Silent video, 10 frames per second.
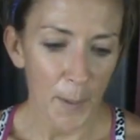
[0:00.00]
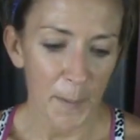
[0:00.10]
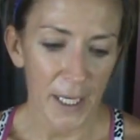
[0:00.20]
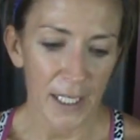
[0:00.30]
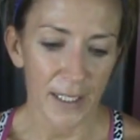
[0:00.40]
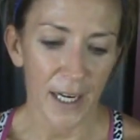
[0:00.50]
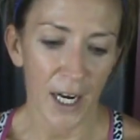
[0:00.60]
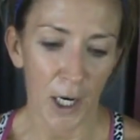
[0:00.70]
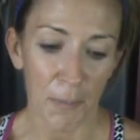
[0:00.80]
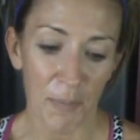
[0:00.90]
But
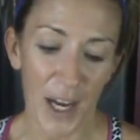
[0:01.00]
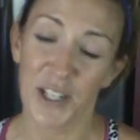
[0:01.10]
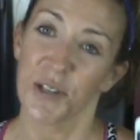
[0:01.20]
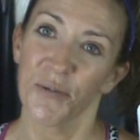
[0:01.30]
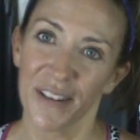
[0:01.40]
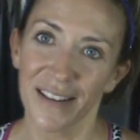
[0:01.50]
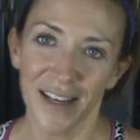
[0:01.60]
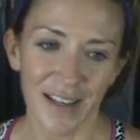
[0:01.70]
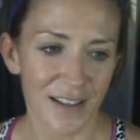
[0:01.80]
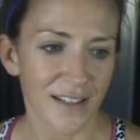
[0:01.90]
um, I just really
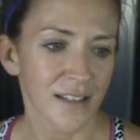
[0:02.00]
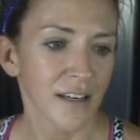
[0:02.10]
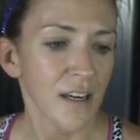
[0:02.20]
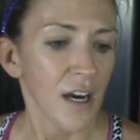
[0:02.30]
like this.